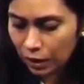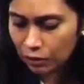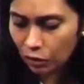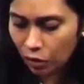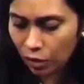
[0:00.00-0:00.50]

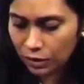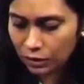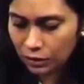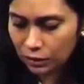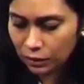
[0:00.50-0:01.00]

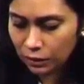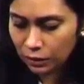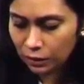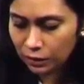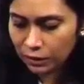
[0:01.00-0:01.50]
cause
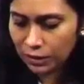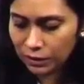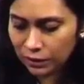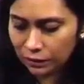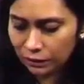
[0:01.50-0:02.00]

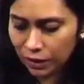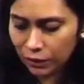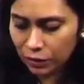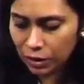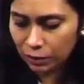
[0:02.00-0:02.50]
seizure. We have
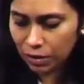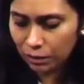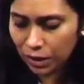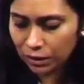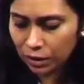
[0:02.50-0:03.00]
to keep it in
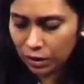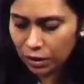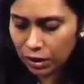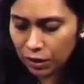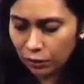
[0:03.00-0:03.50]
mind.
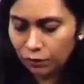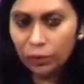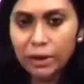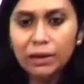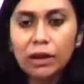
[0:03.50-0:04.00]

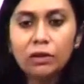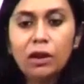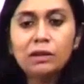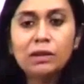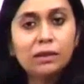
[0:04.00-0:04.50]
Sevoflurane can
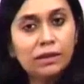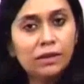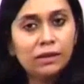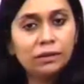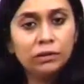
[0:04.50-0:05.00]
cause
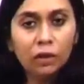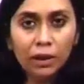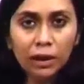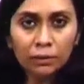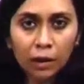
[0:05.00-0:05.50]
seizure. Got
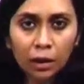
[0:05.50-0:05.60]
it?